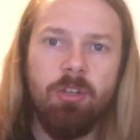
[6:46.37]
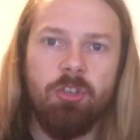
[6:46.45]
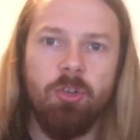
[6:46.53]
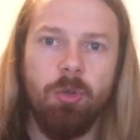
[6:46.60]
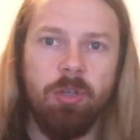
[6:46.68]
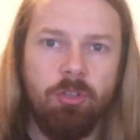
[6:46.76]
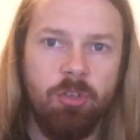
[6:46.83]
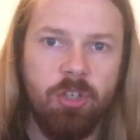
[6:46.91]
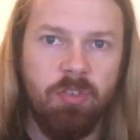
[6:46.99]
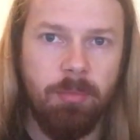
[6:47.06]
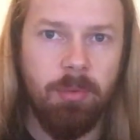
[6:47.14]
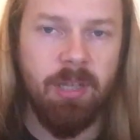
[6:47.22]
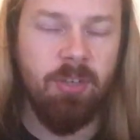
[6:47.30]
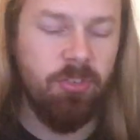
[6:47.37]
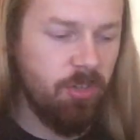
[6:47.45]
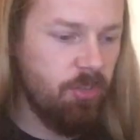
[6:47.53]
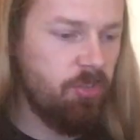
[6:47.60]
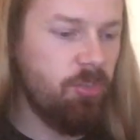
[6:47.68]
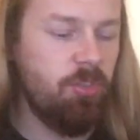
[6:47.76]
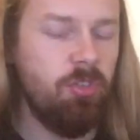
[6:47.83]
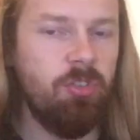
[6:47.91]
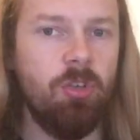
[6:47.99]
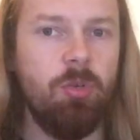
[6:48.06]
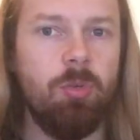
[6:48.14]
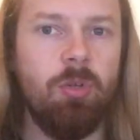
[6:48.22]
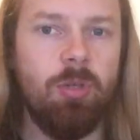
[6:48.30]
Do it in 2 different places.
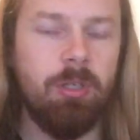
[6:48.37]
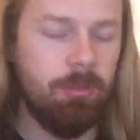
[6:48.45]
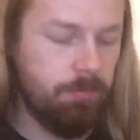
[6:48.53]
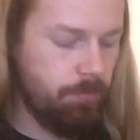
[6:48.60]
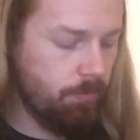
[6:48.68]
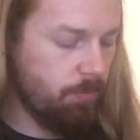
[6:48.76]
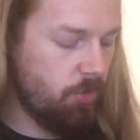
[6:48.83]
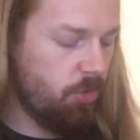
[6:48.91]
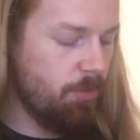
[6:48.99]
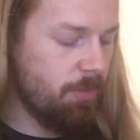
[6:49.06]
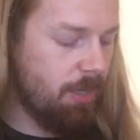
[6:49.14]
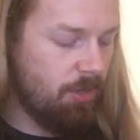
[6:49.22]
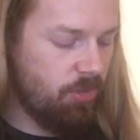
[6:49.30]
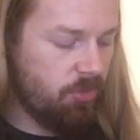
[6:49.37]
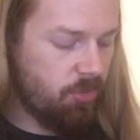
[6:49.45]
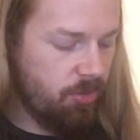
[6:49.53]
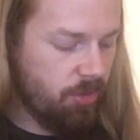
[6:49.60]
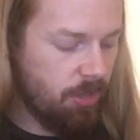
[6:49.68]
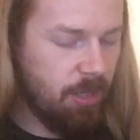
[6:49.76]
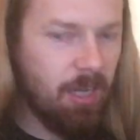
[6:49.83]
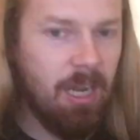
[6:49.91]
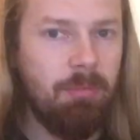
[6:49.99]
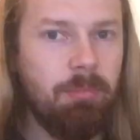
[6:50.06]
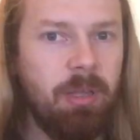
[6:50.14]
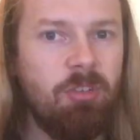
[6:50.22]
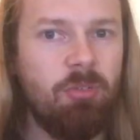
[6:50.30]
So we're doing 2 minutes
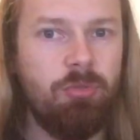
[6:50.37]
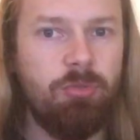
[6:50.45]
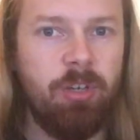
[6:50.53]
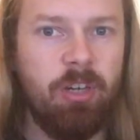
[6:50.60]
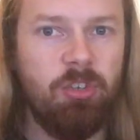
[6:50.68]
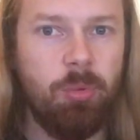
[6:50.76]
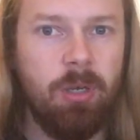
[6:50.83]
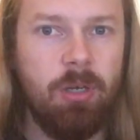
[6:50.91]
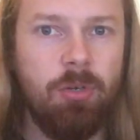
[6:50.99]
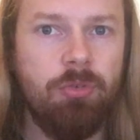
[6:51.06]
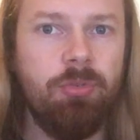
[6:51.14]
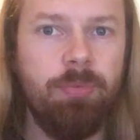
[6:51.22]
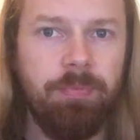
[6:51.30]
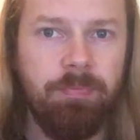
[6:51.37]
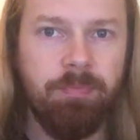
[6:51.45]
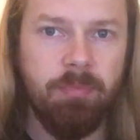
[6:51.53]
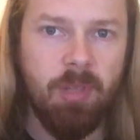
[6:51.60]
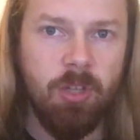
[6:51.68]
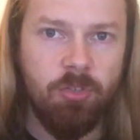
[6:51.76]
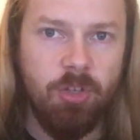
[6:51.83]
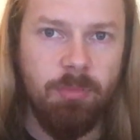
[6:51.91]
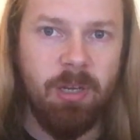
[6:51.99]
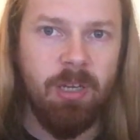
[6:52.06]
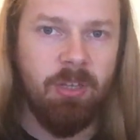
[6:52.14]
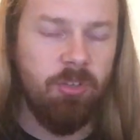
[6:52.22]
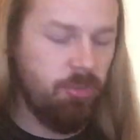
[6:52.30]
clown bends on fret 12, 2
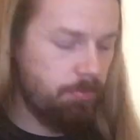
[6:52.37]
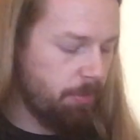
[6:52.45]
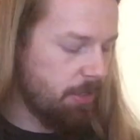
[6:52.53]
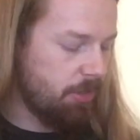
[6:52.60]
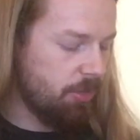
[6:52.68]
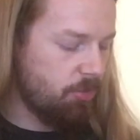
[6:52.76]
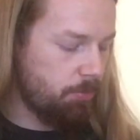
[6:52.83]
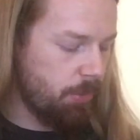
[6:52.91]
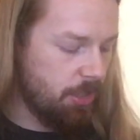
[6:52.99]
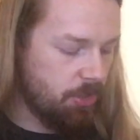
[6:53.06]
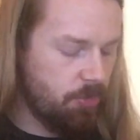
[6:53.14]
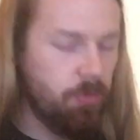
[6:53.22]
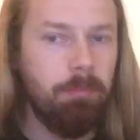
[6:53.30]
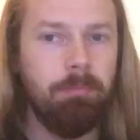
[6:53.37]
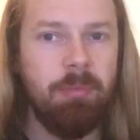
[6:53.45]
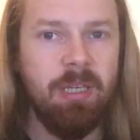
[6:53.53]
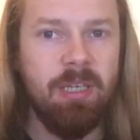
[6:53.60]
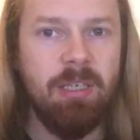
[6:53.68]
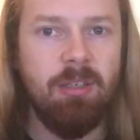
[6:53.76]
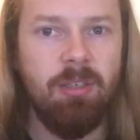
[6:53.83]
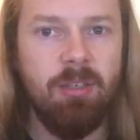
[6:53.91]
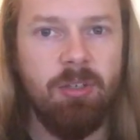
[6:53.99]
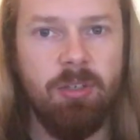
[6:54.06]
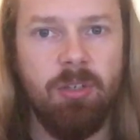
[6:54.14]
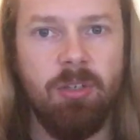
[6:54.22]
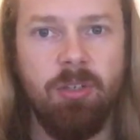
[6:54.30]
minutes bending to pitch from B
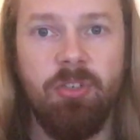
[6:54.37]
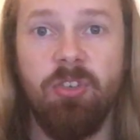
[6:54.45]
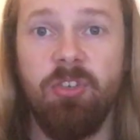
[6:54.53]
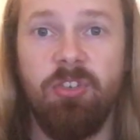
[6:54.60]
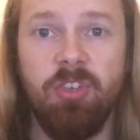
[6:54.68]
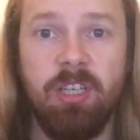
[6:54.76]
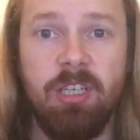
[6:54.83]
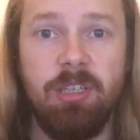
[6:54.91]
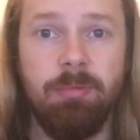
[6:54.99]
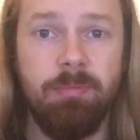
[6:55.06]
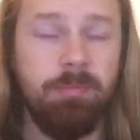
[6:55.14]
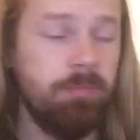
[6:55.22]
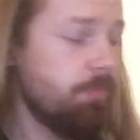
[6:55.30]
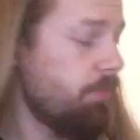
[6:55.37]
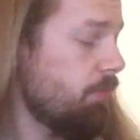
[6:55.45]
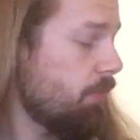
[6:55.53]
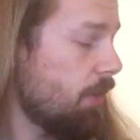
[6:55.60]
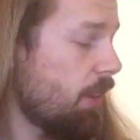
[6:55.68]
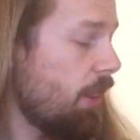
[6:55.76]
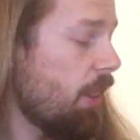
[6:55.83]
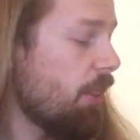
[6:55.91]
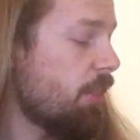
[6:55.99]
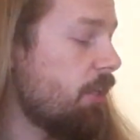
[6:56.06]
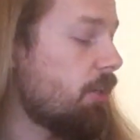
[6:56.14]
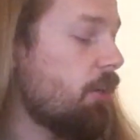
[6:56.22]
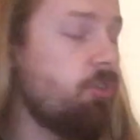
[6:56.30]
to C.
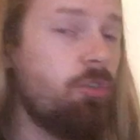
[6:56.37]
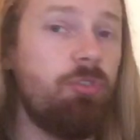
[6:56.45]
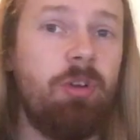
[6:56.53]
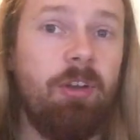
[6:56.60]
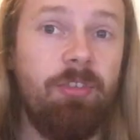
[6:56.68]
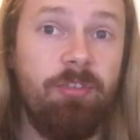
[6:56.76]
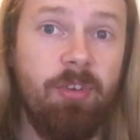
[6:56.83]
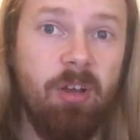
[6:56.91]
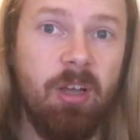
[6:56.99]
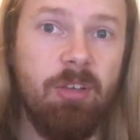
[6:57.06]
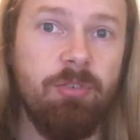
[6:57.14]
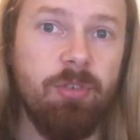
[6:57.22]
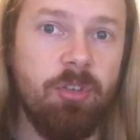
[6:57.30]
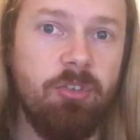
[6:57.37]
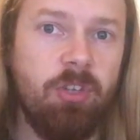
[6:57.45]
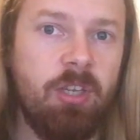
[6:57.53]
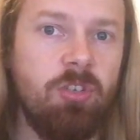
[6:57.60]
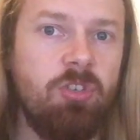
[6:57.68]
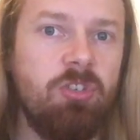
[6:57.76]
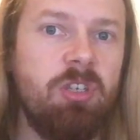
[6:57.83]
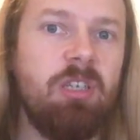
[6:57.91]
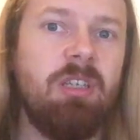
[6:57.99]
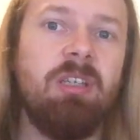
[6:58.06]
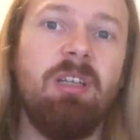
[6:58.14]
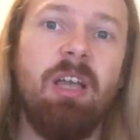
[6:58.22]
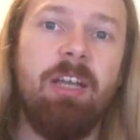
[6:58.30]
Then go to fret 5 on the second string
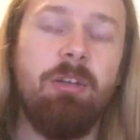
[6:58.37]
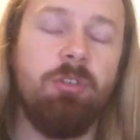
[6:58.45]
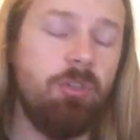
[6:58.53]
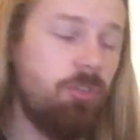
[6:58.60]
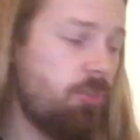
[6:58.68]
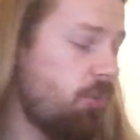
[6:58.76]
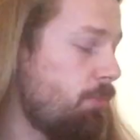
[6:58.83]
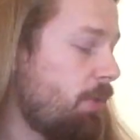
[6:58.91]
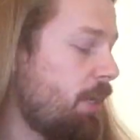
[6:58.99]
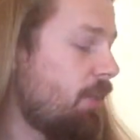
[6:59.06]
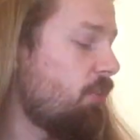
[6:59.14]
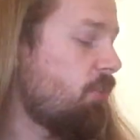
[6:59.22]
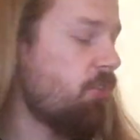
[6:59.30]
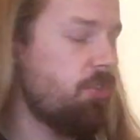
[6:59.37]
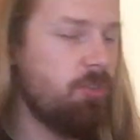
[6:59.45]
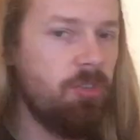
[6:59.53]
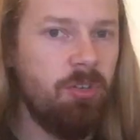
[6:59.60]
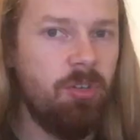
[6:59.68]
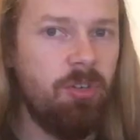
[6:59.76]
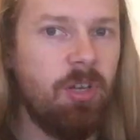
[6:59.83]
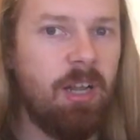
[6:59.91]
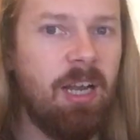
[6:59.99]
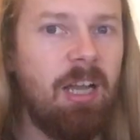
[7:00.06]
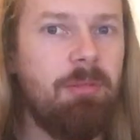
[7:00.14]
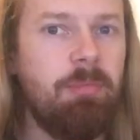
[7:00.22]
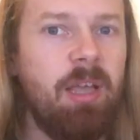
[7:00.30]
and you'll do 2 minutes
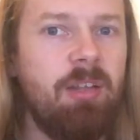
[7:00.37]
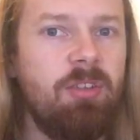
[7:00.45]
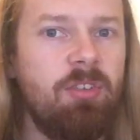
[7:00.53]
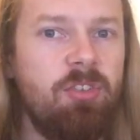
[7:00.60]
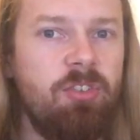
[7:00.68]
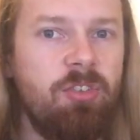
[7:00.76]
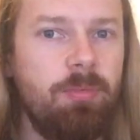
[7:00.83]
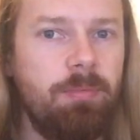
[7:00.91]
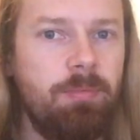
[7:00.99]
clown bends,